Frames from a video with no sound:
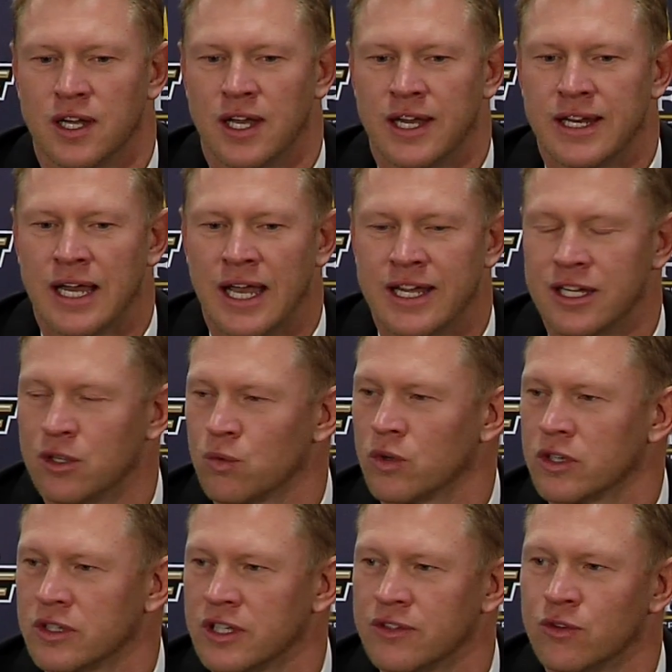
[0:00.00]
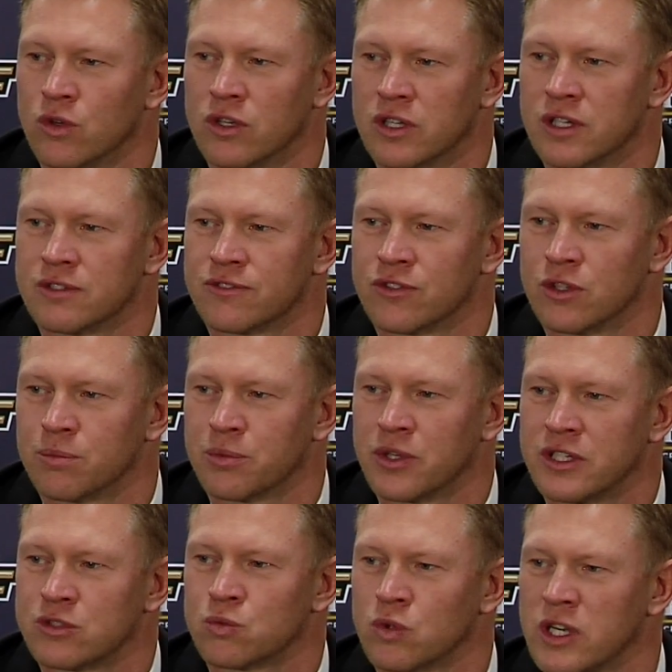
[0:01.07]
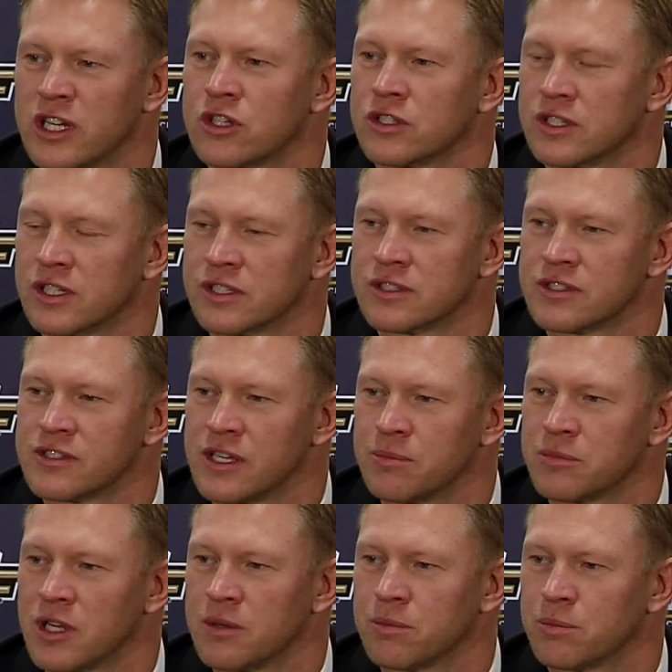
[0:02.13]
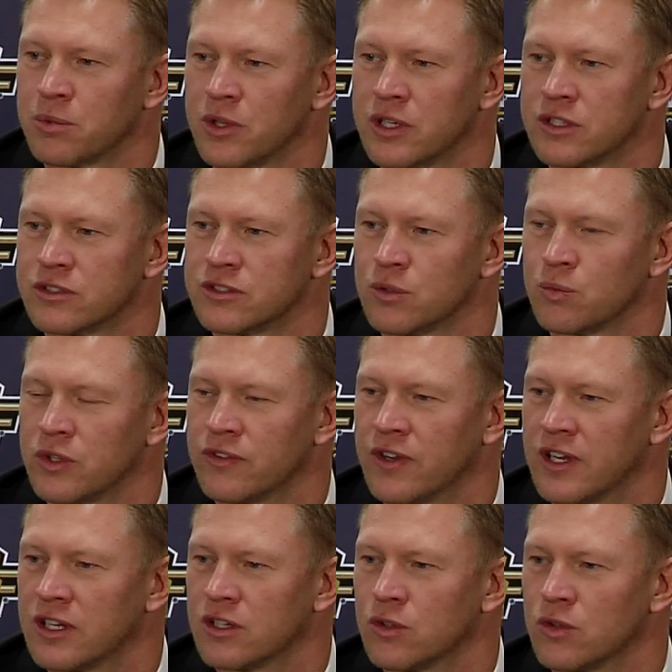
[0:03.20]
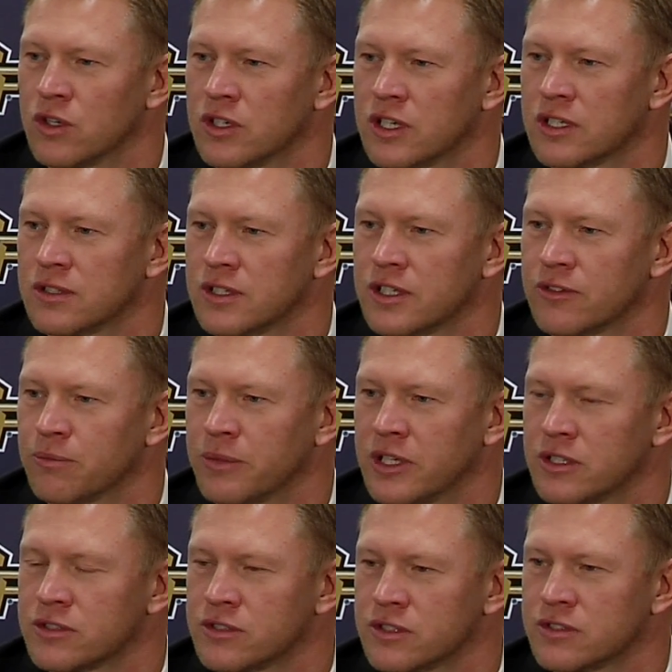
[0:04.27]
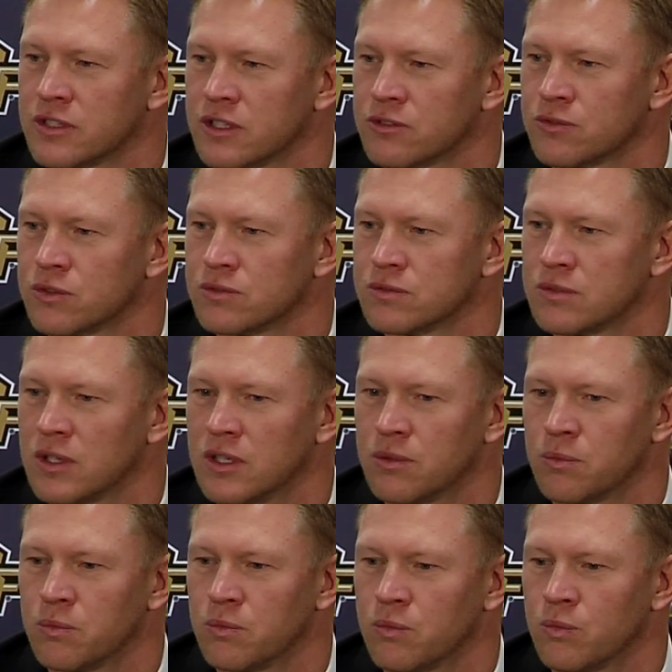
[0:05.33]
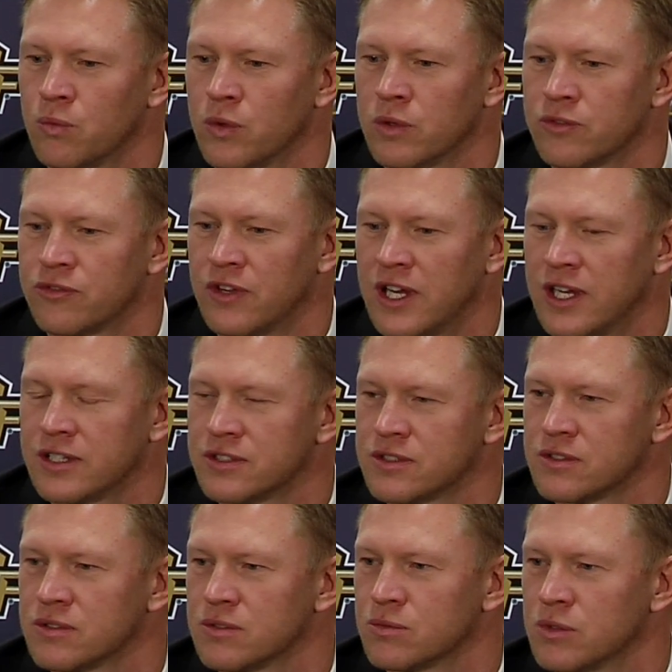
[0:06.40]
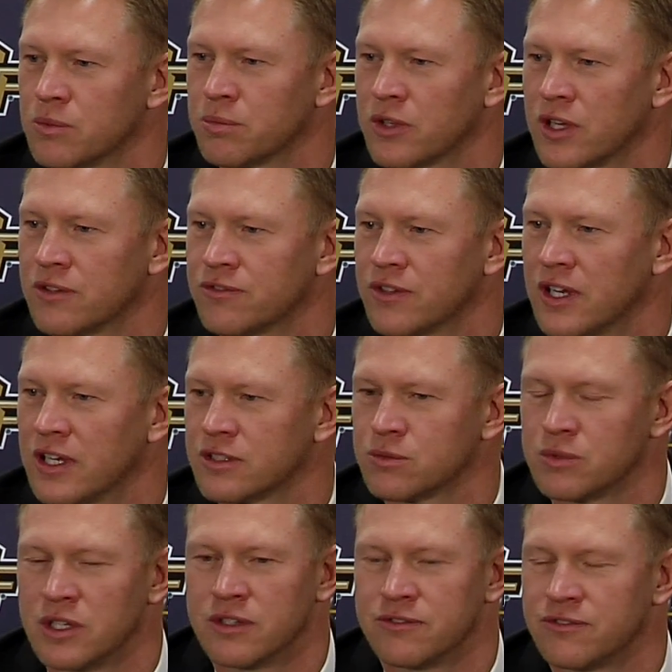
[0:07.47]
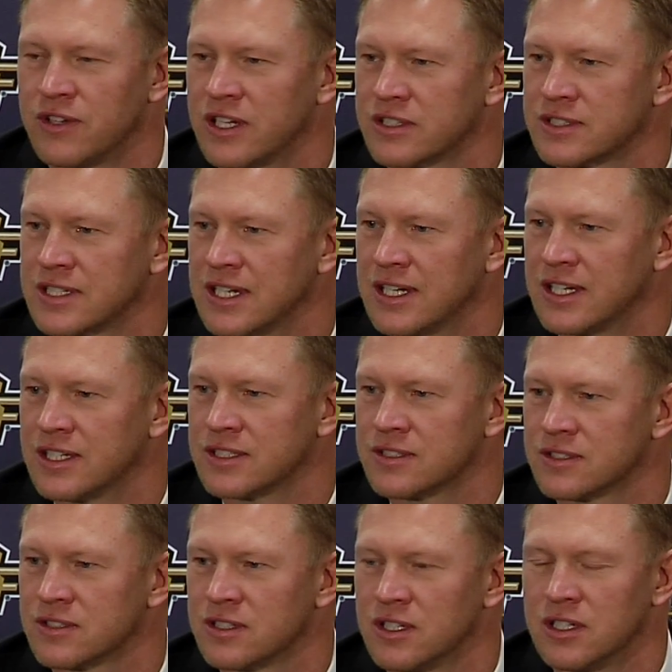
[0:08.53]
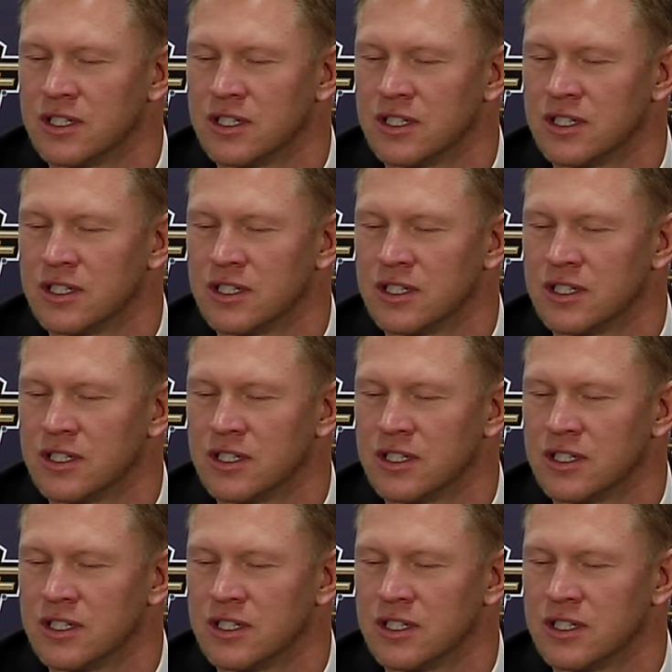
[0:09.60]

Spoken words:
I didn't want to leave Oregon for a place where I couldn't get the same type of players that we've had at Oregon that have made us successful. We're fast. We play fast. We have fast guys.